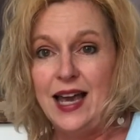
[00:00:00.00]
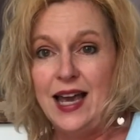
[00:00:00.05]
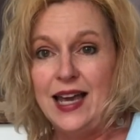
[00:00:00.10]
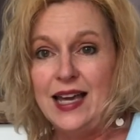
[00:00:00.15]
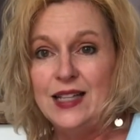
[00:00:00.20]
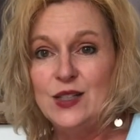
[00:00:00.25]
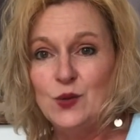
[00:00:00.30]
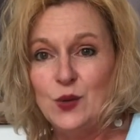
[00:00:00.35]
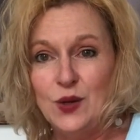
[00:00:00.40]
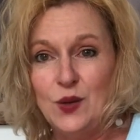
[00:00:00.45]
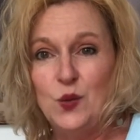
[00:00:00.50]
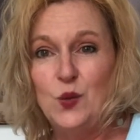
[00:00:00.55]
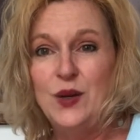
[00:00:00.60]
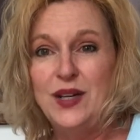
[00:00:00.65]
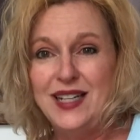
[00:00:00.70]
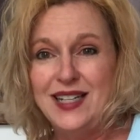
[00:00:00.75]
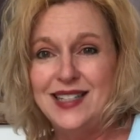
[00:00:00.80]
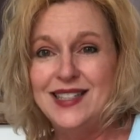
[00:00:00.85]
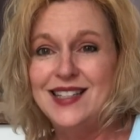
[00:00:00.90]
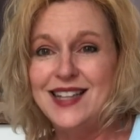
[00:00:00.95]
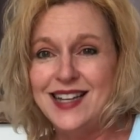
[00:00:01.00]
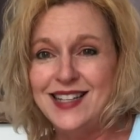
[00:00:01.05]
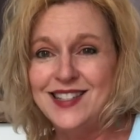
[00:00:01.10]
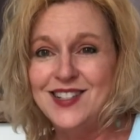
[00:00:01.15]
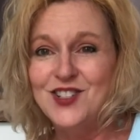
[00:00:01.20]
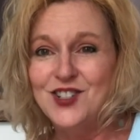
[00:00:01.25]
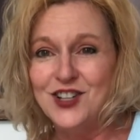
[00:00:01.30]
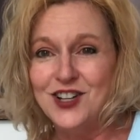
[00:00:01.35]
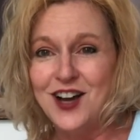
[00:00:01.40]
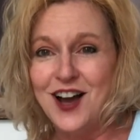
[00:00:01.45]
It's one of the windiest days
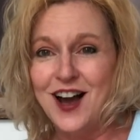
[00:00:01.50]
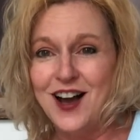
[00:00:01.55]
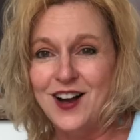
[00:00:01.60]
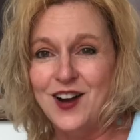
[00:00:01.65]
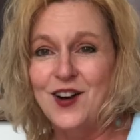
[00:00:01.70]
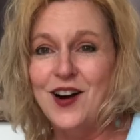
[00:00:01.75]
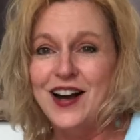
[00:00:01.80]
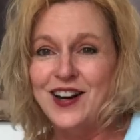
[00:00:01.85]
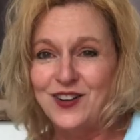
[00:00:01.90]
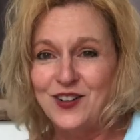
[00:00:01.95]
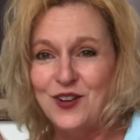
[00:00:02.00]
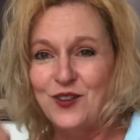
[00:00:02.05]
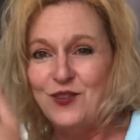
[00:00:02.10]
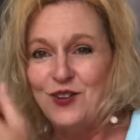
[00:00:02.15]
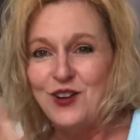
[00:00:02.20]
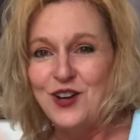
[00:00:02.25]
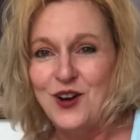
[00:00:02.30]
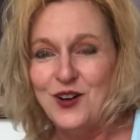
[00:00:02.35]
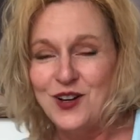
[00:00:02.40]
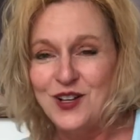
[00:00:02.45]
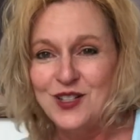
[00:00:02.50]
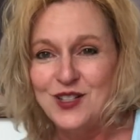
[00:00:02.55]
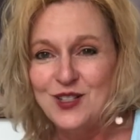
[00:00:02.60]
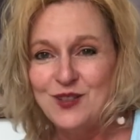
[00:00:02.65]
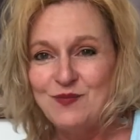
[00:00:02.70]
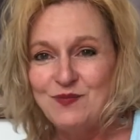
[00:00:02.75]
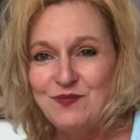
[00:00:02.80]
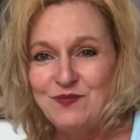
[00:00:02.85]
in Chicago. I don't know if you noticed.